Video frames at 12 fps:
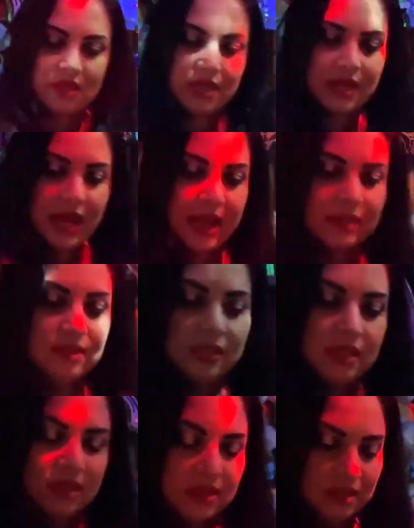an
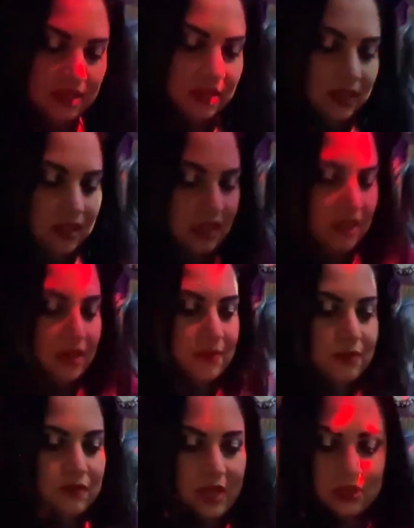antique um,
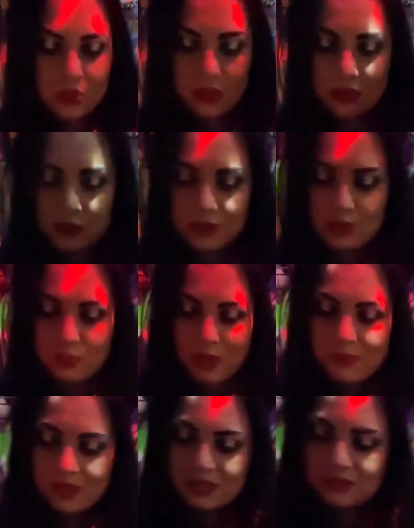ventriloquist
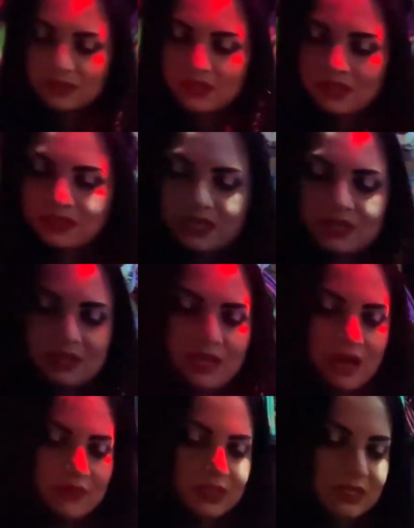puppet, and then
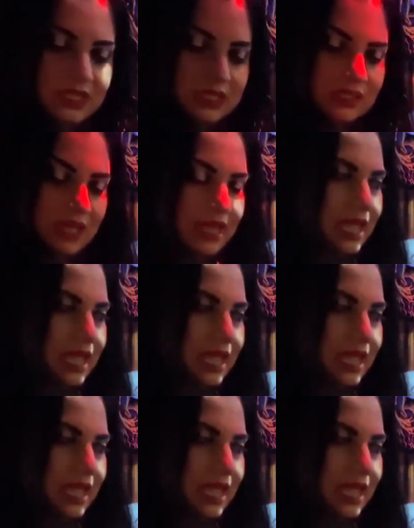everything is like